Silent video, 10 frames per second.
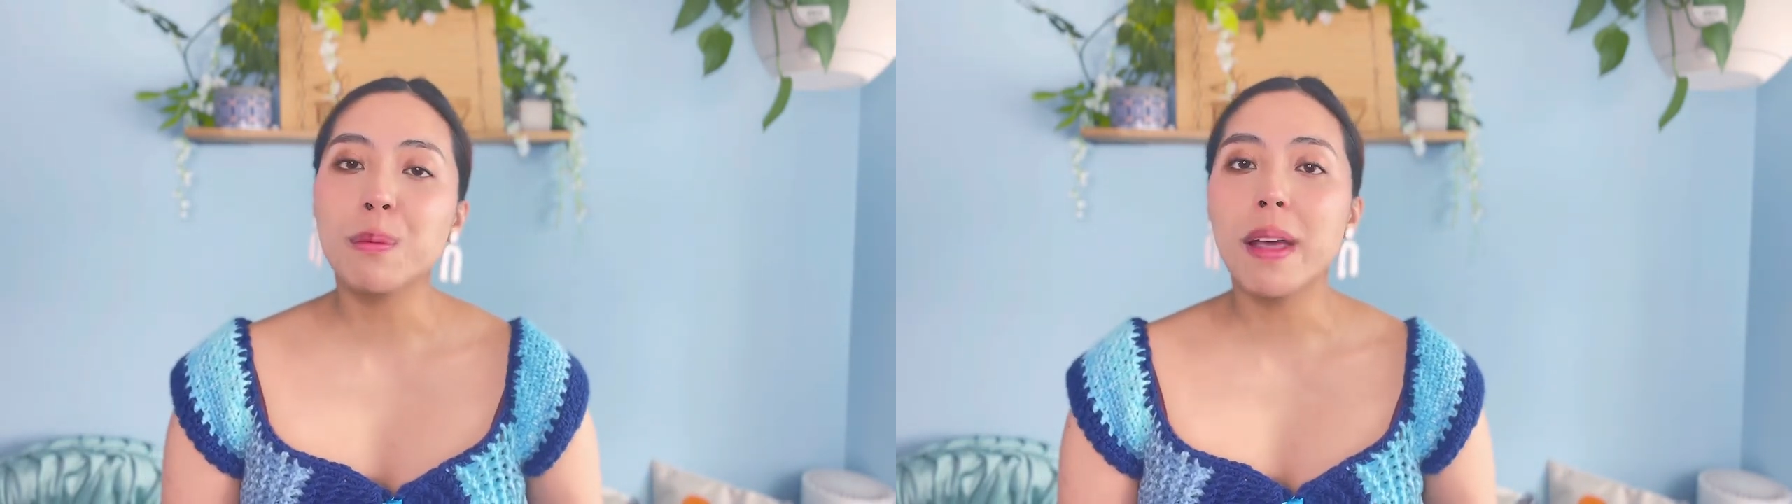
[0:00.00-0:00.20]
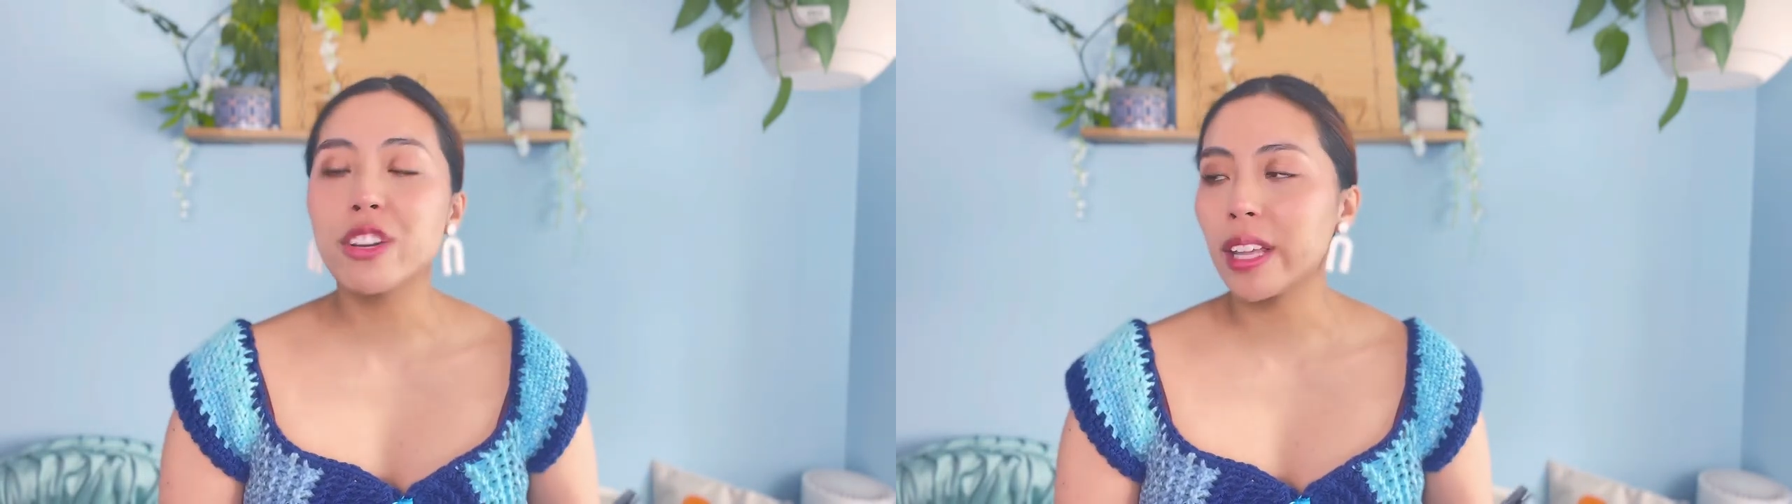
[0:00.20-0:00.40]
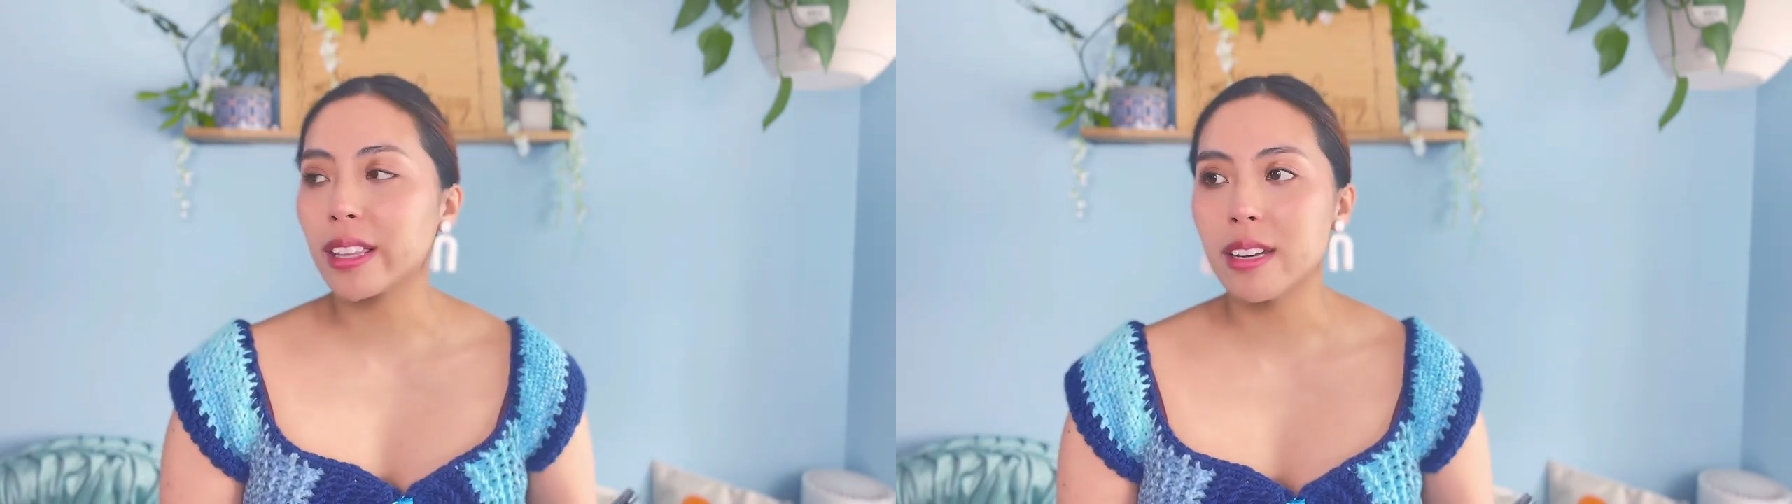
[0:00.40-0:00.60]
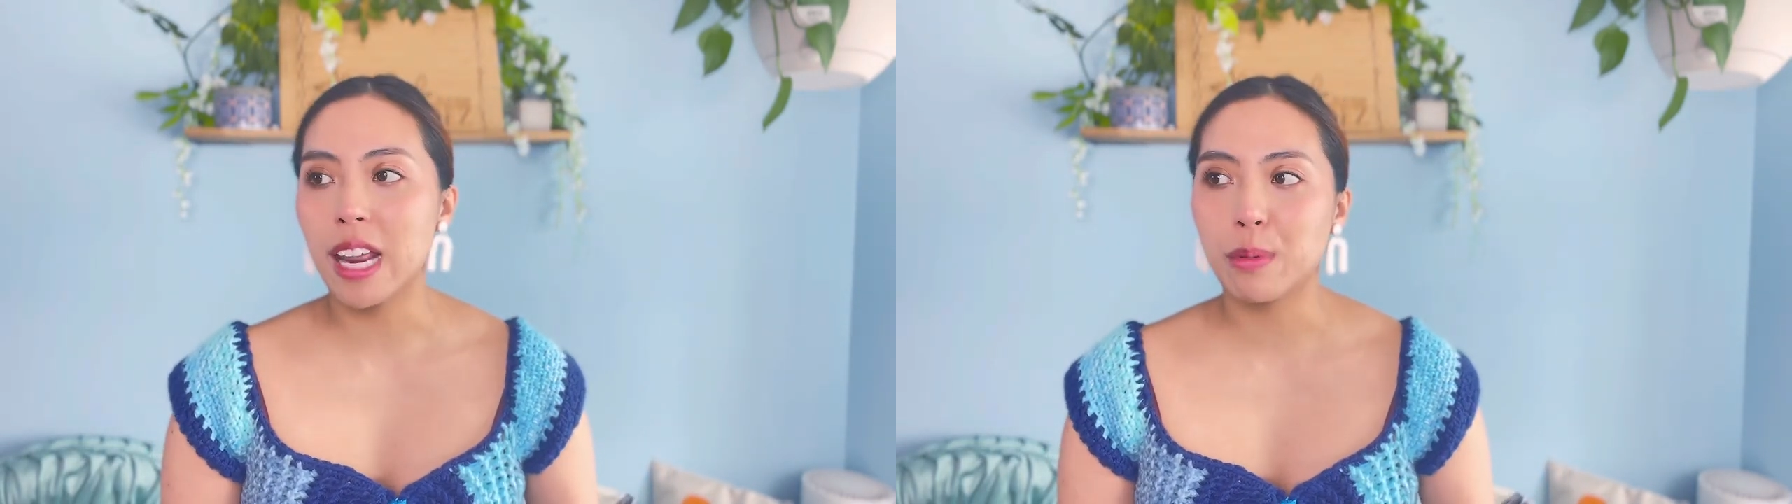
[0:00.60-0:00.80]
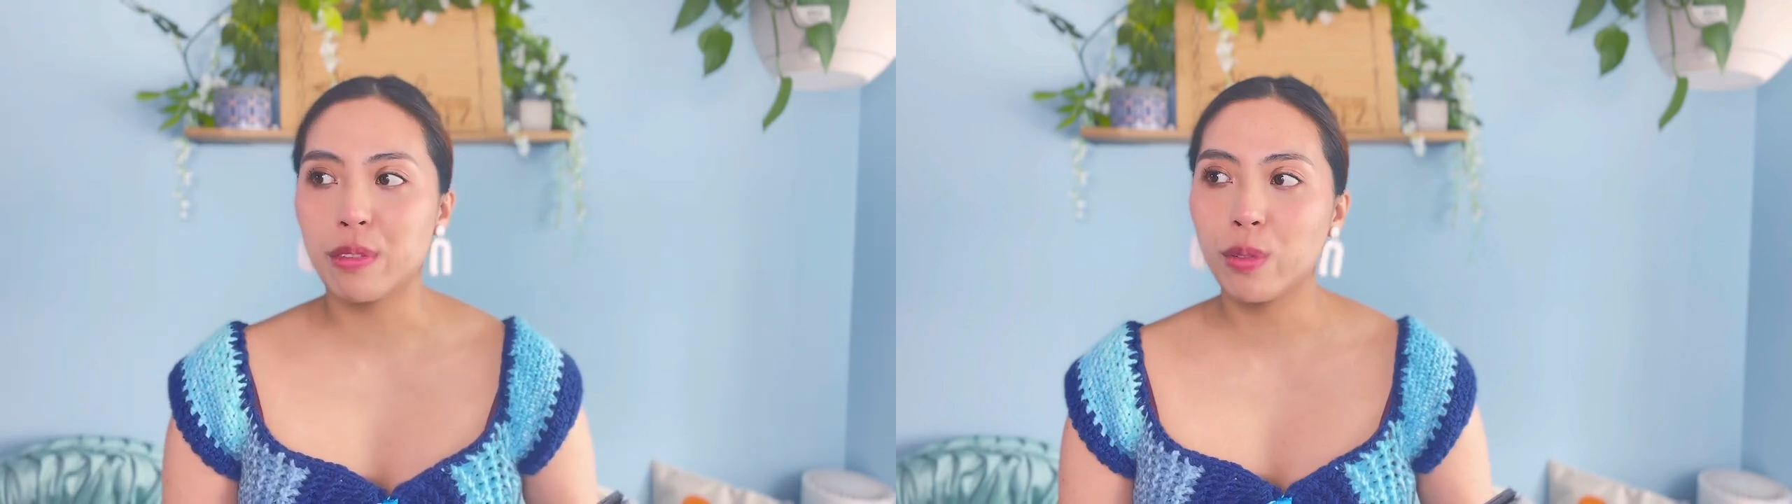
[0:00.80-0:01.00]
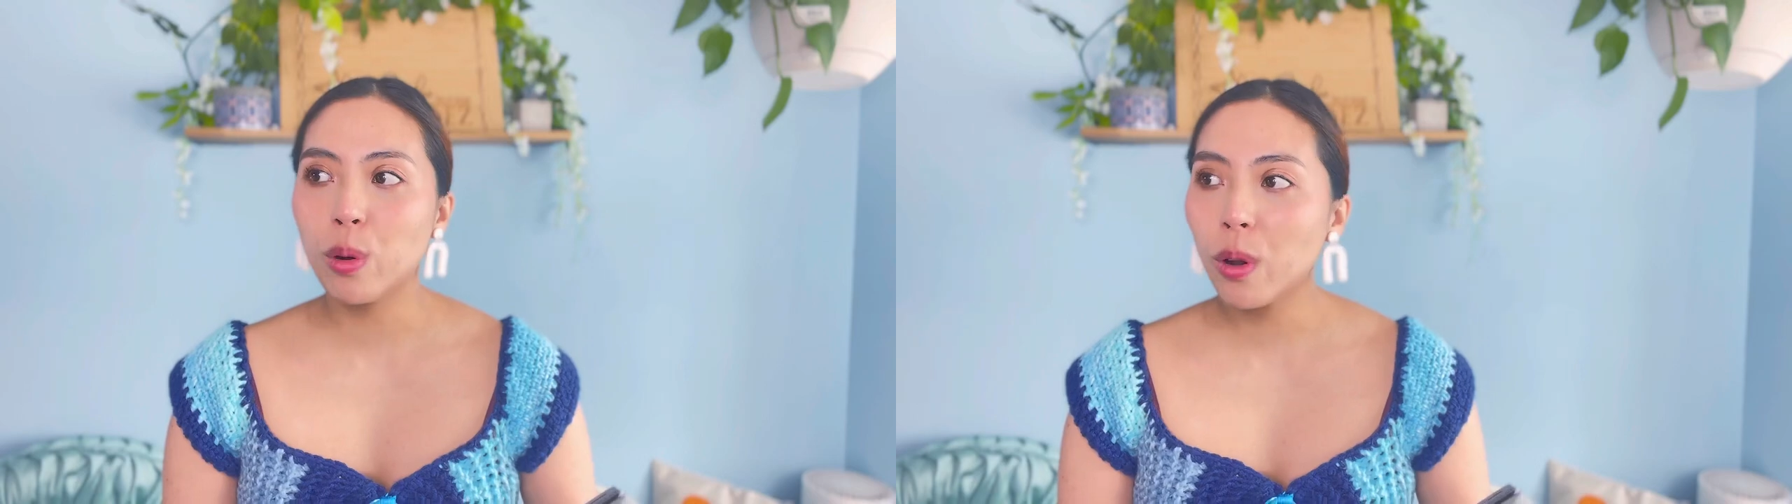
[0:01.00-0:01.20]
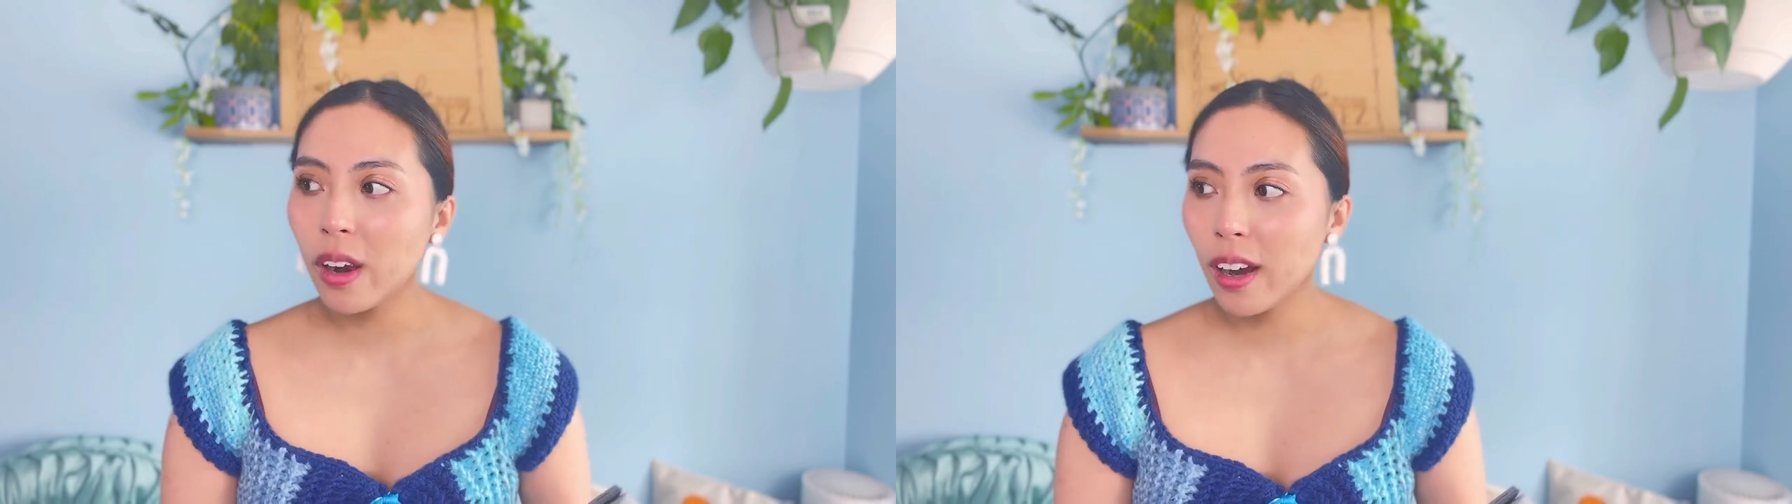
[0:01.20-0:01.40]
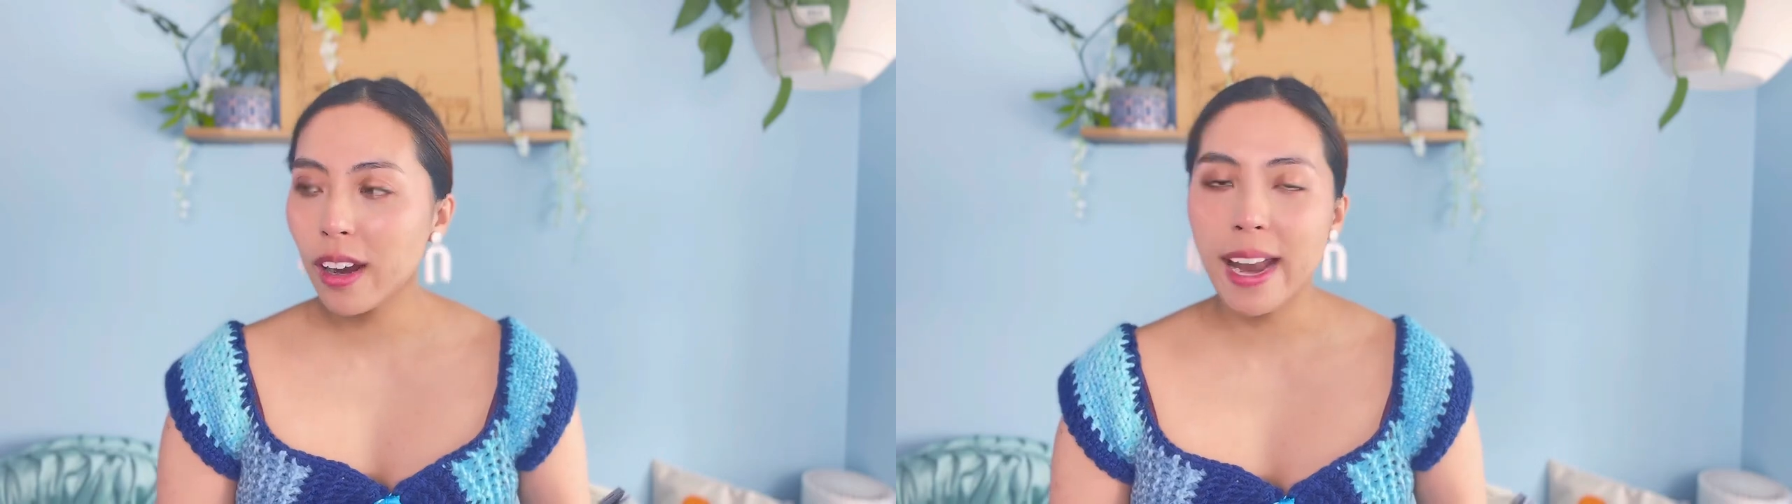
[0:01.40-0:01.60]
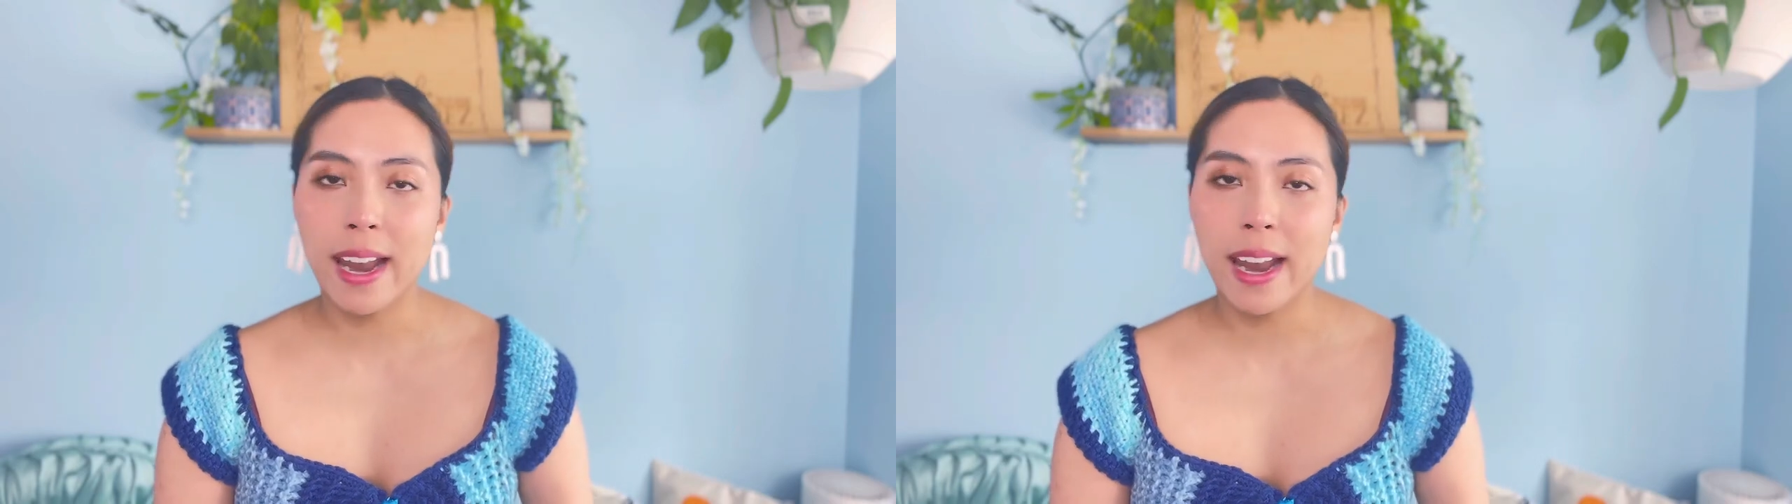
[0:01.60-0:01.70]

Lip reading: much like the day before